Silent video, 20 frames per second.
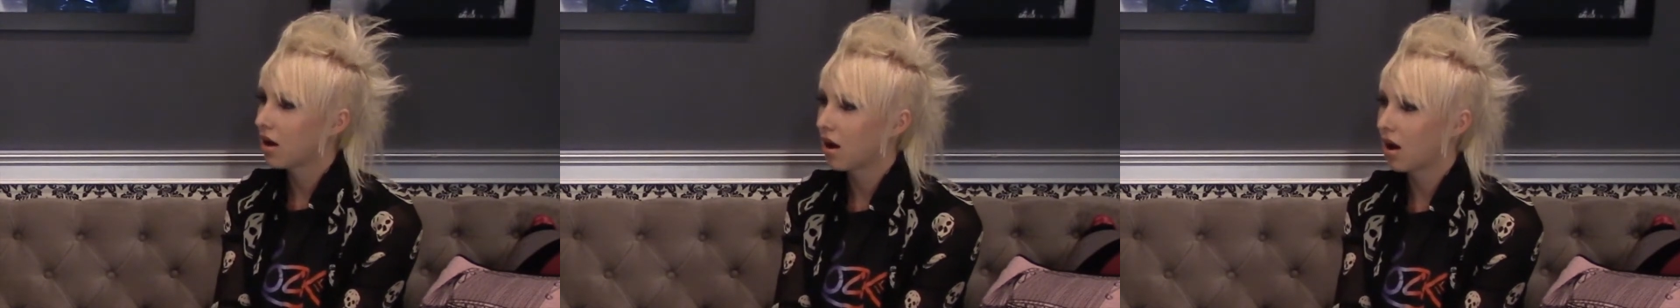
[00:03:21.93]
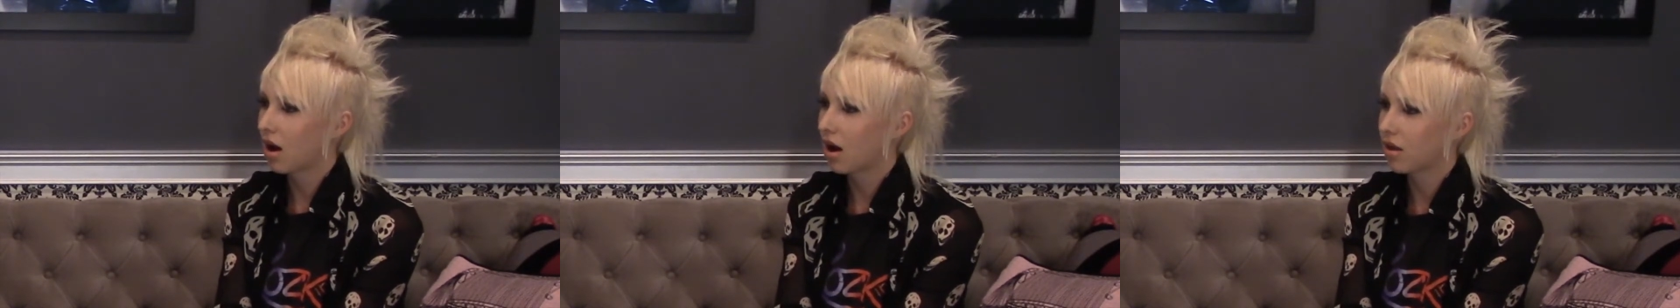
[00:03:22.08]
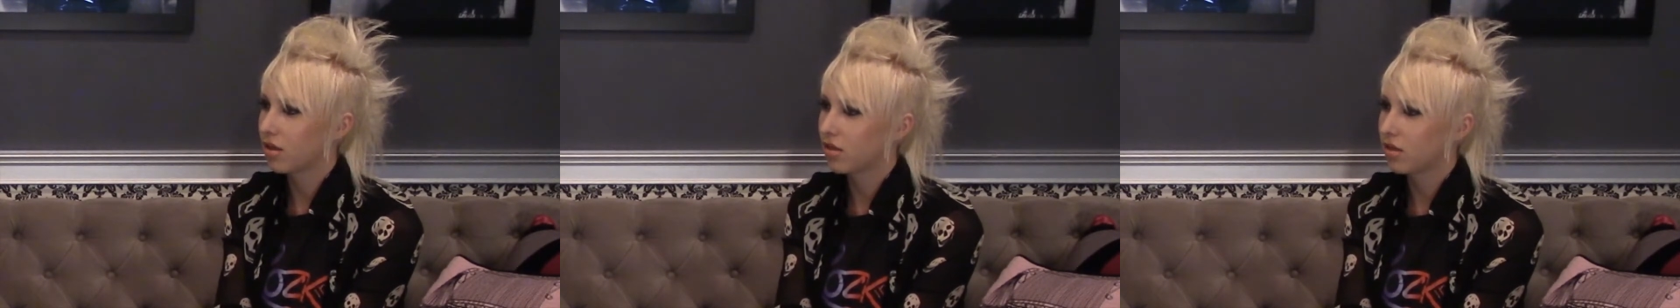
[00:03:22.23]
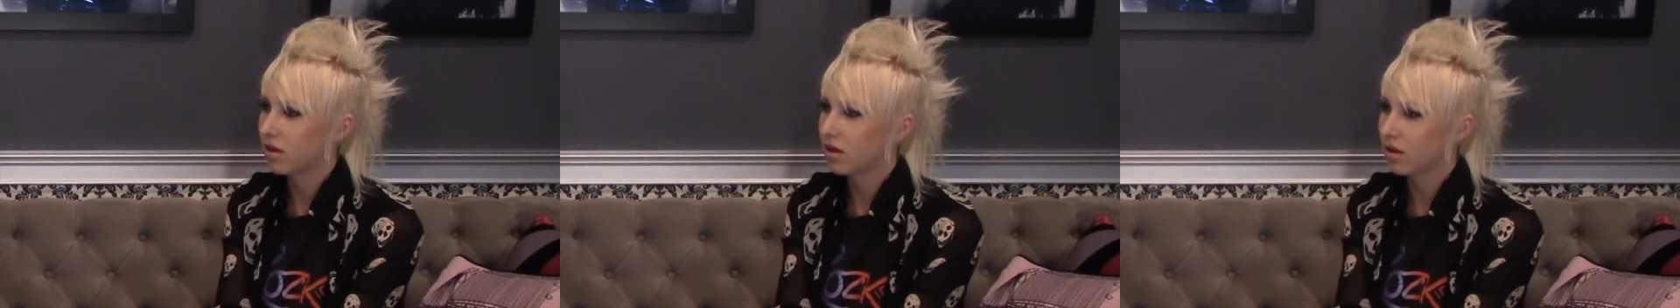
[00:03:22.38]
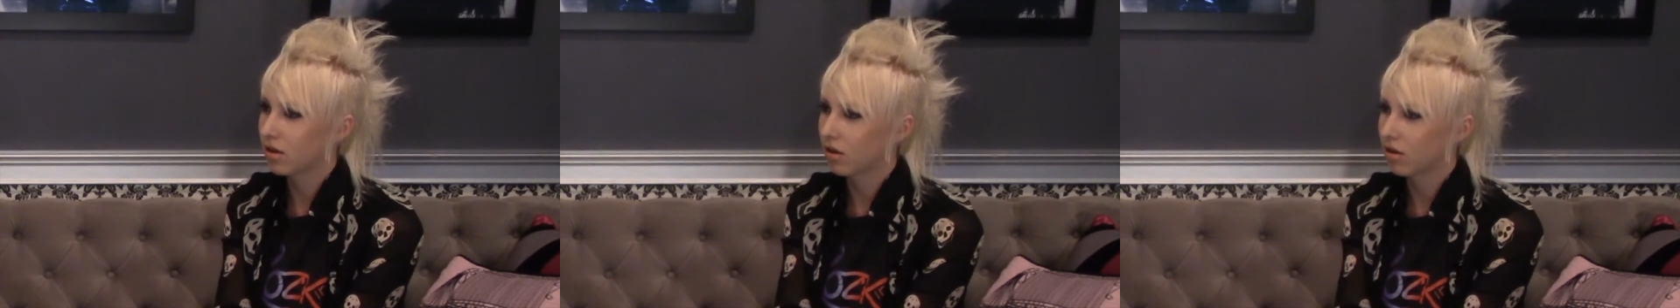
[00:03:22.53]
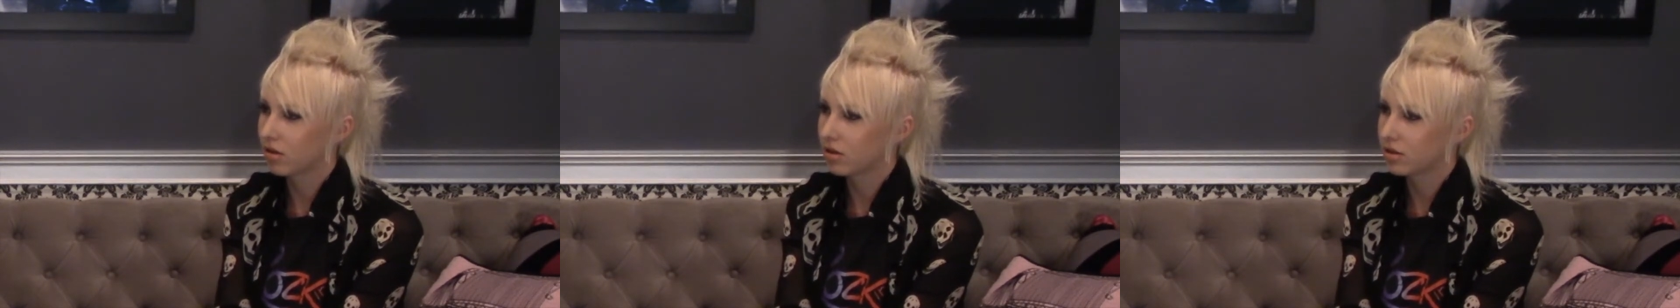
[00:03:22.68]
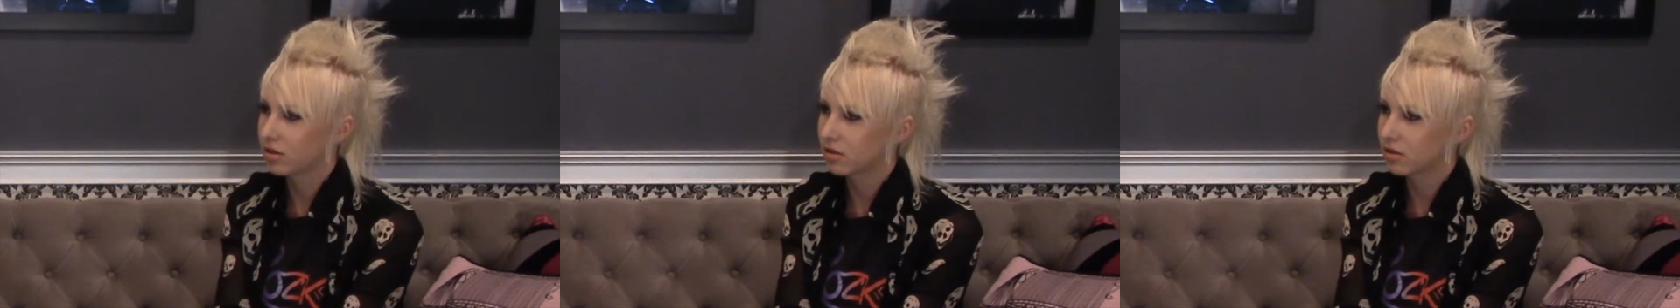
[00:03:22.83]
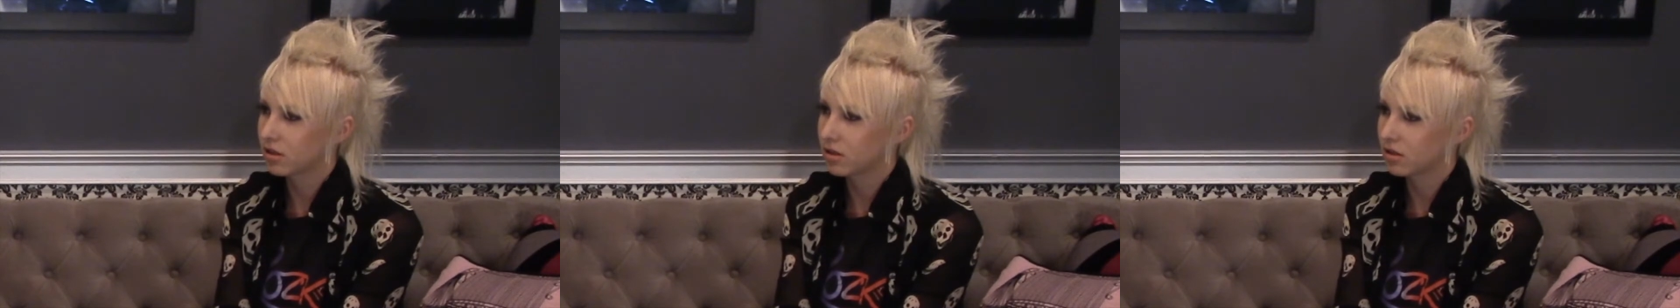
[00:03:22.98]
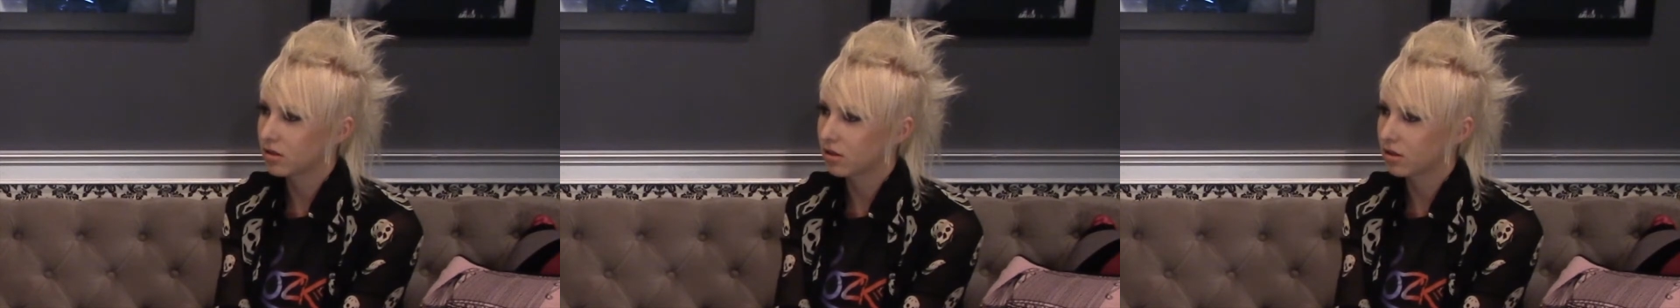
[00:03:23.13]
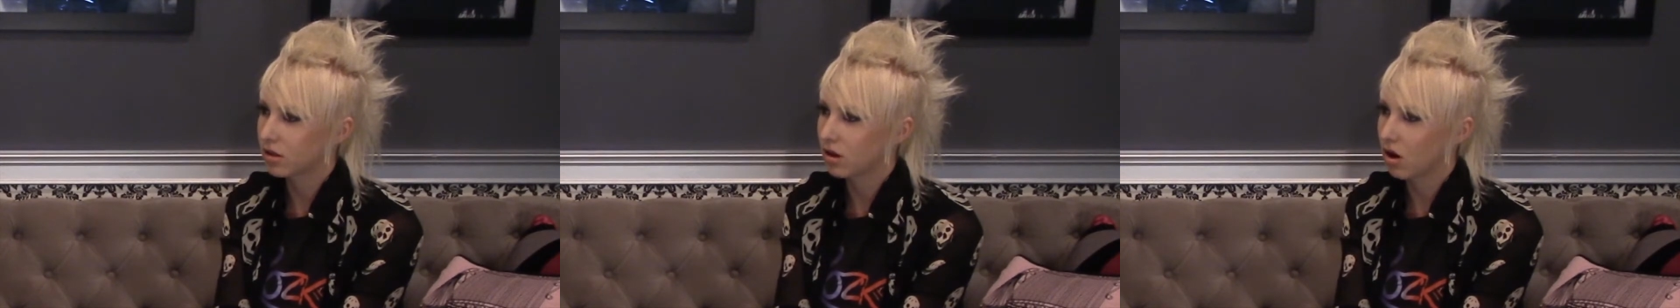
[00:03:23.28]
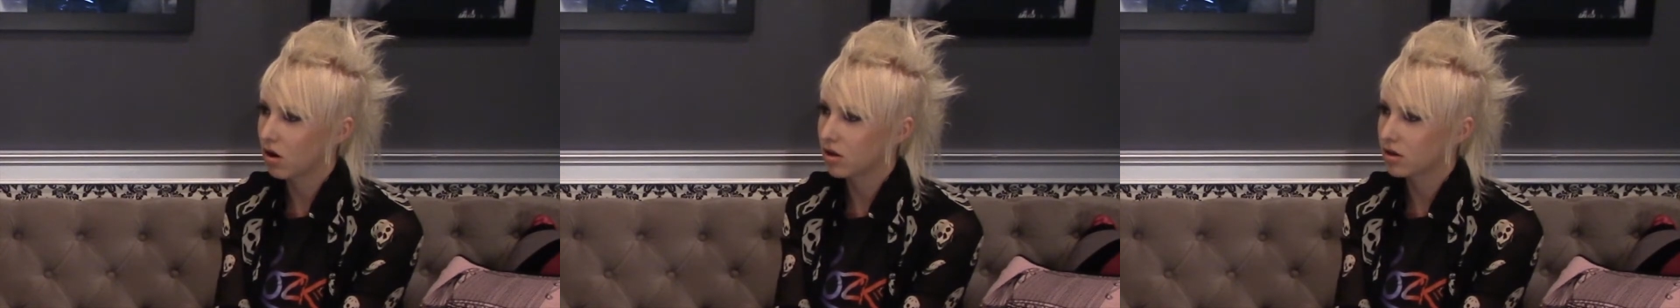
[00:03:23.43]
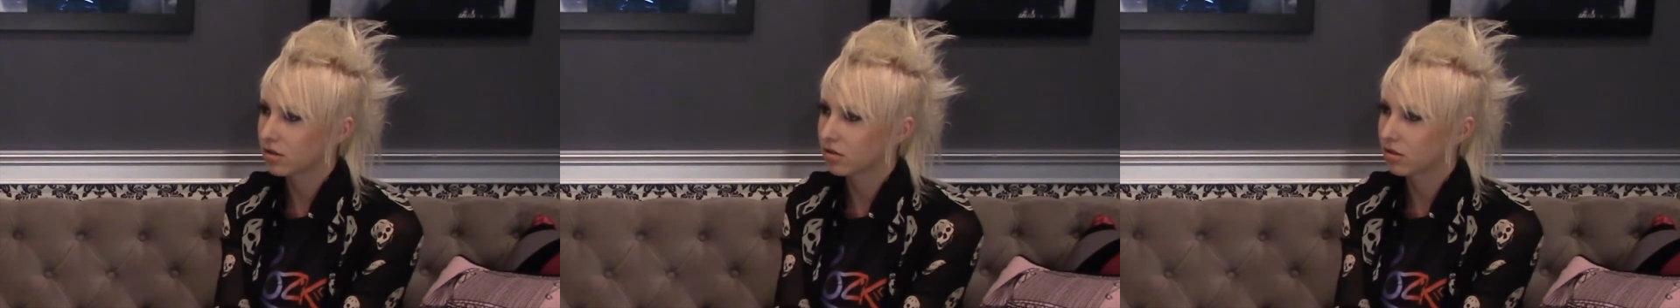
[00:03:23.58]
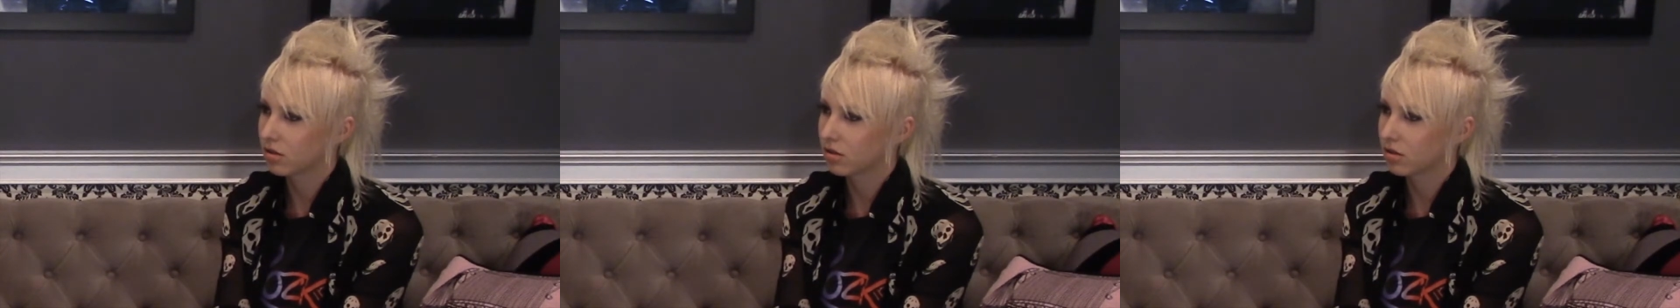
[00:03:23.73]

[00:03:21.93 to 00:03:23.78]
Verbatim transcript: I think honestly that the artists